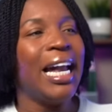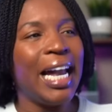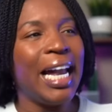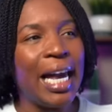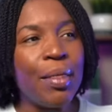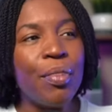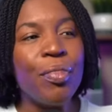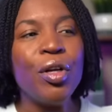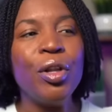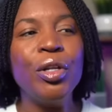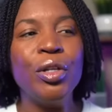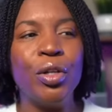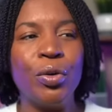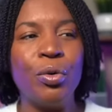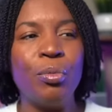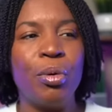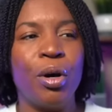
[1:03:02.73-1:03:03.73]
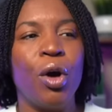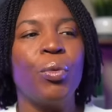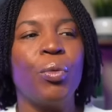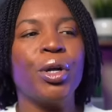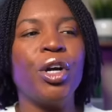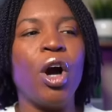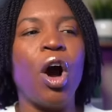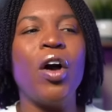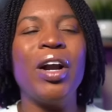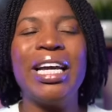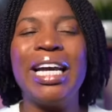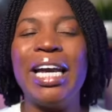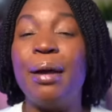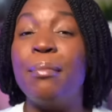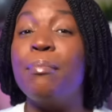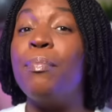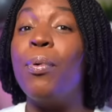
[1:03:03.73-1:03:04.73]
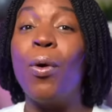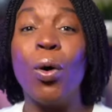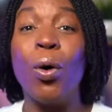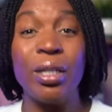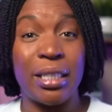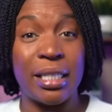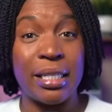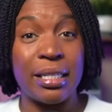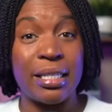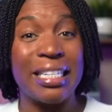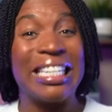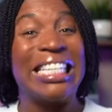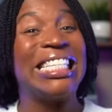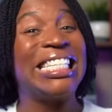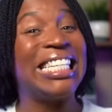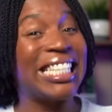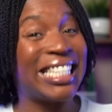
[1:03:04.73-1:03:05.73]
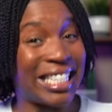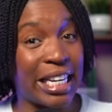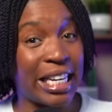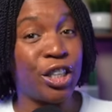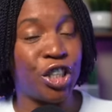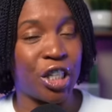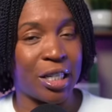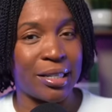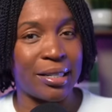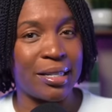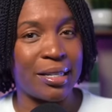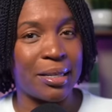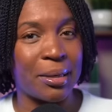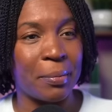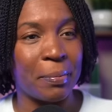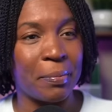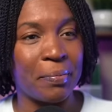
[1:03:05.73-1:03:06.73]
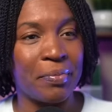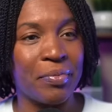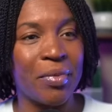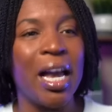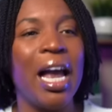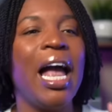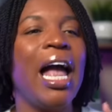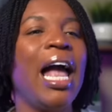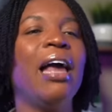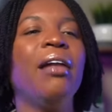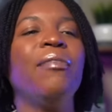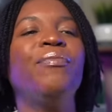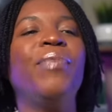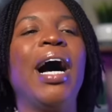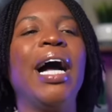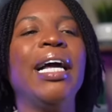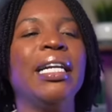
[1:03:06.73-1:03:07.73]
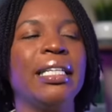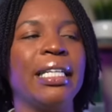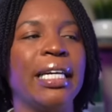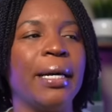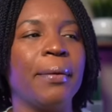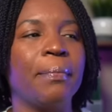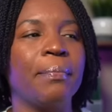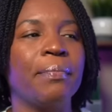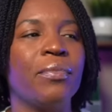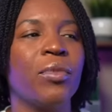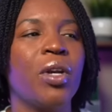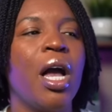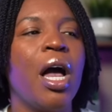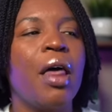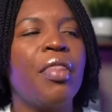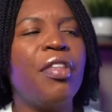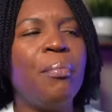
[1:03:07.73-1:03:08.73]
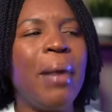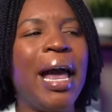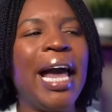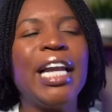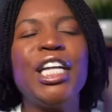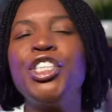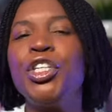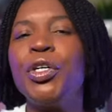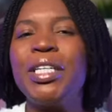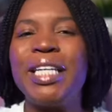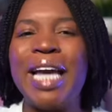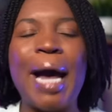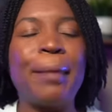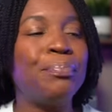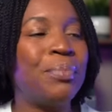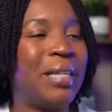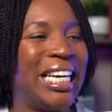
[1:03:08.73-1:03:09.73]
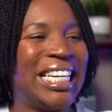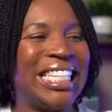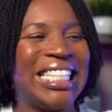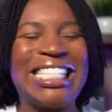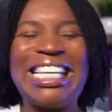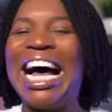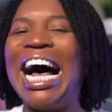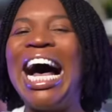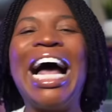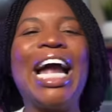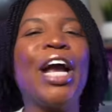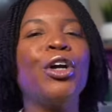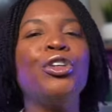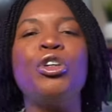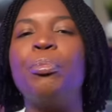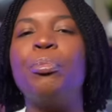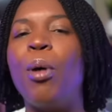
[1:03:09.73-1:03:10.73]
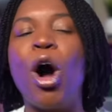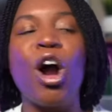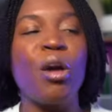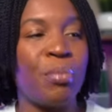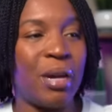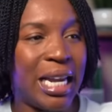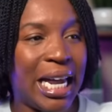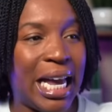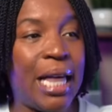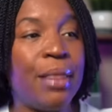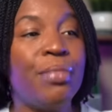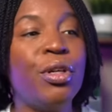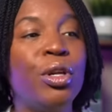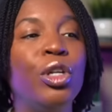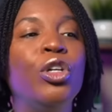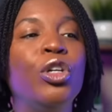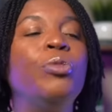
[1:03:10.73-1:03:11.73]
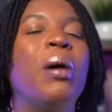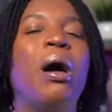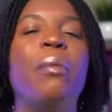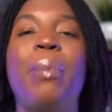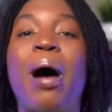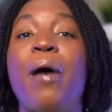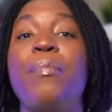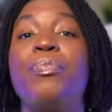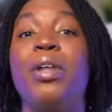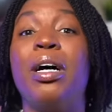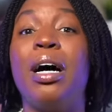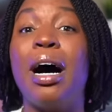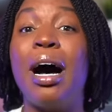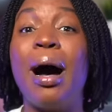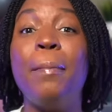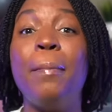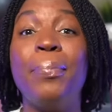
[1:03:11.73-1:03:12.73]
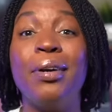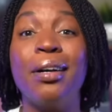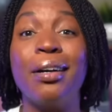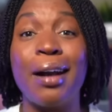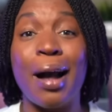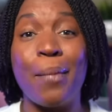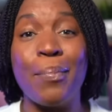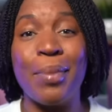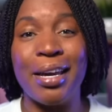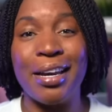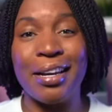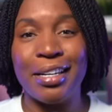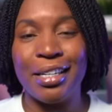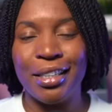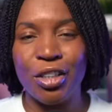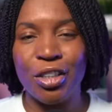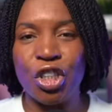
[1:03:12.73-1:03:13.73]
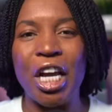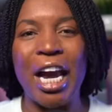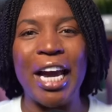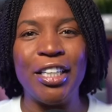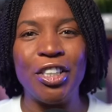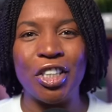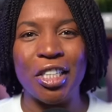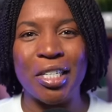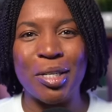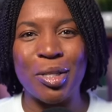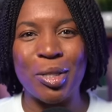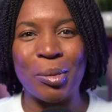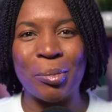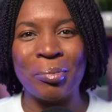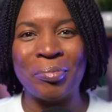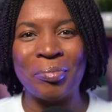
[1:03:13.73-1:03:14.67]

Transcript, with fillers: in the loop regarding important decisions. And finally, the manager kept the entire department in the loop about the upcoming changes.